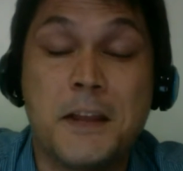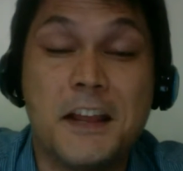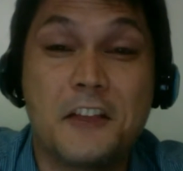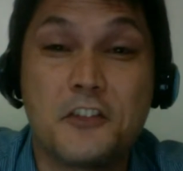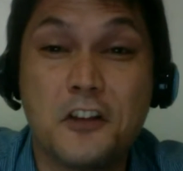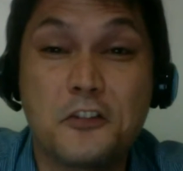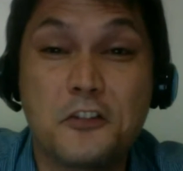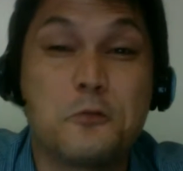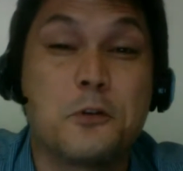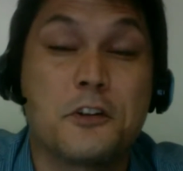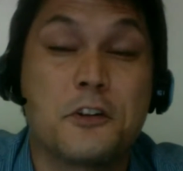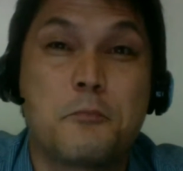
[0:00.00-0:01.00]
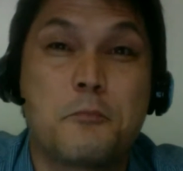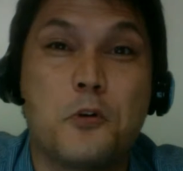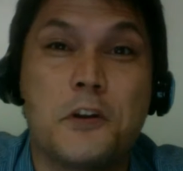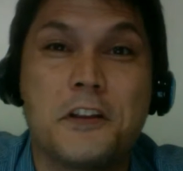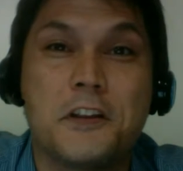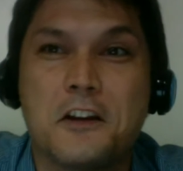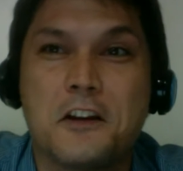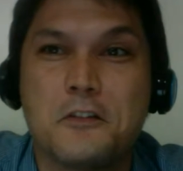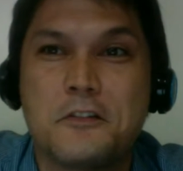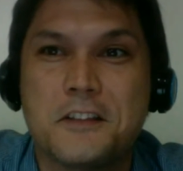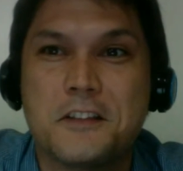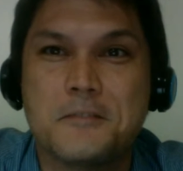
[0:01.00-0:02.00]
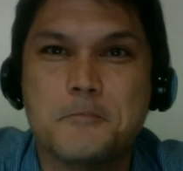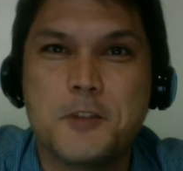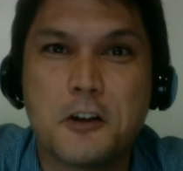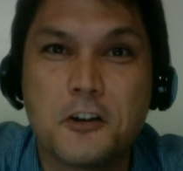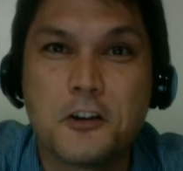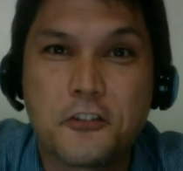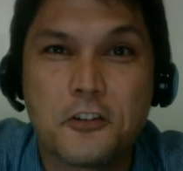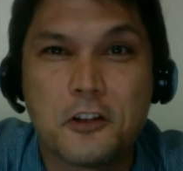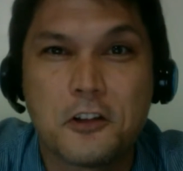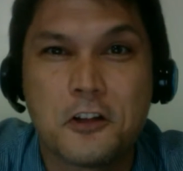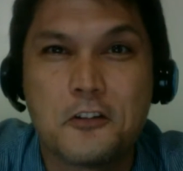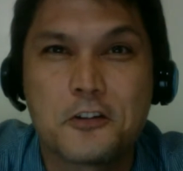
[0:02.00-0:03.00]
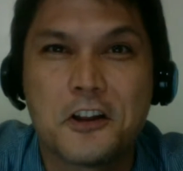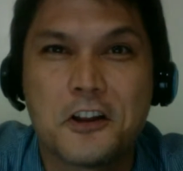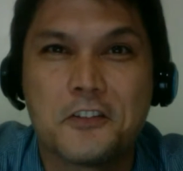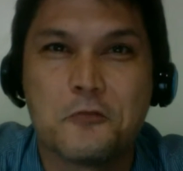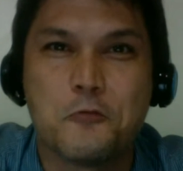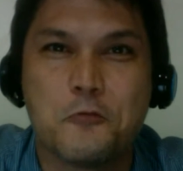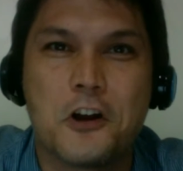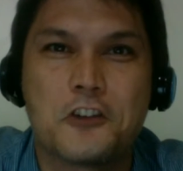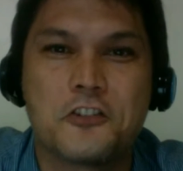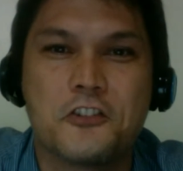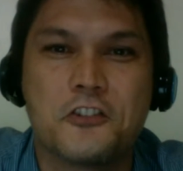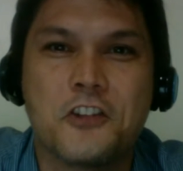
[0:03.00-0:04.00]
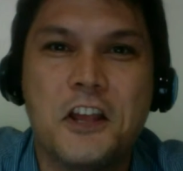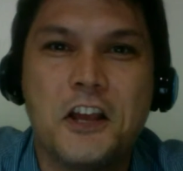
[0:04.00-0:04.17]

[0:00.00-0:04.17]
It's also worth pointing out that there are still other kinds of watches.